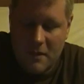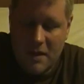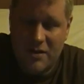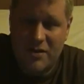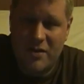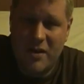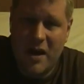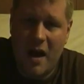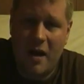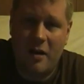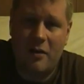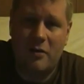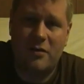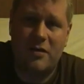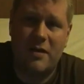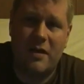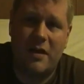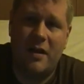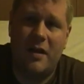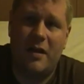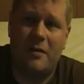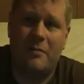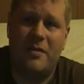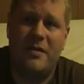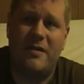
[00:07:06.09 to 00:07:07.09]

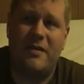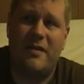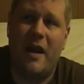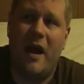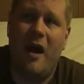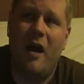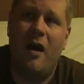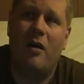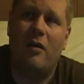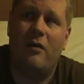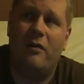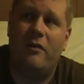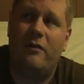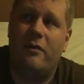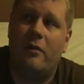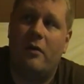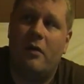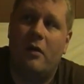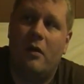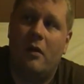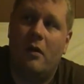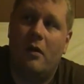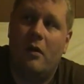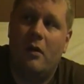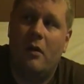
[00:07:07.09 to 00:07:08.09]
Shackleton himself
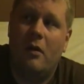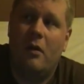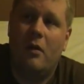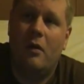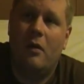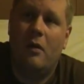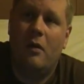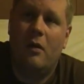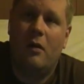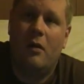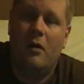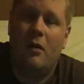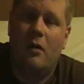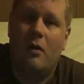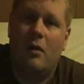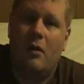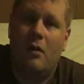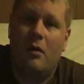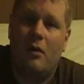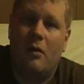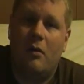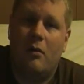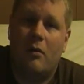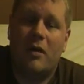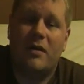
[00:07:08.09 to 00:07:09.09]

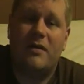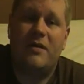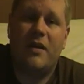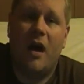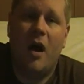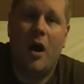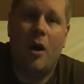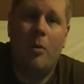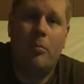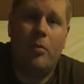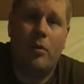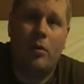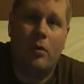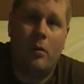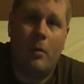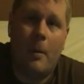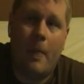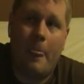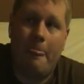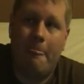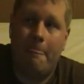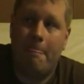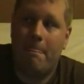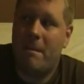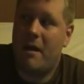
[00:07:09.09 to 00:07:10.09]
was humble.
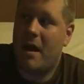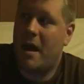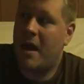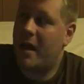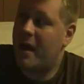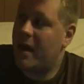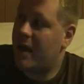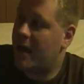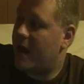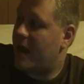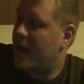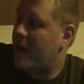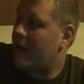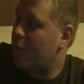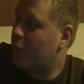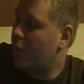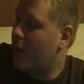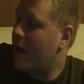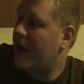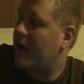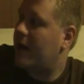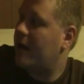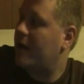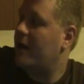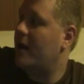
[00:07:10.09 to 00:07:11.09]
He, he
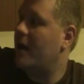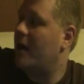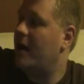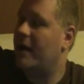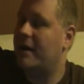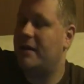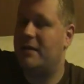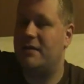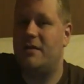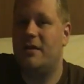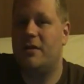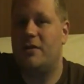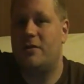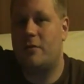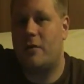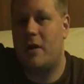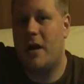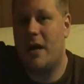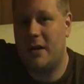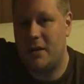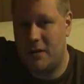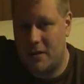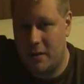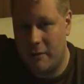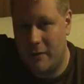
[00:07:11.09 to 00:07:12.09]
recognized the
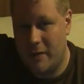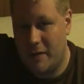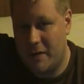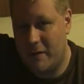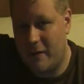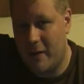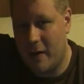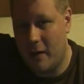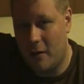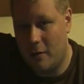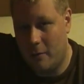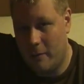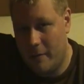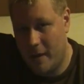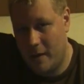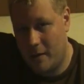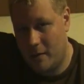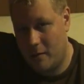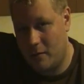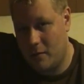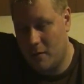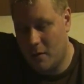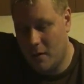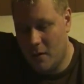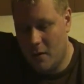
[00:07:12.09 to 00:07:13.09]
traits of his fellow
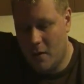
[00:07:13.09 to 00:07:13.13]
men.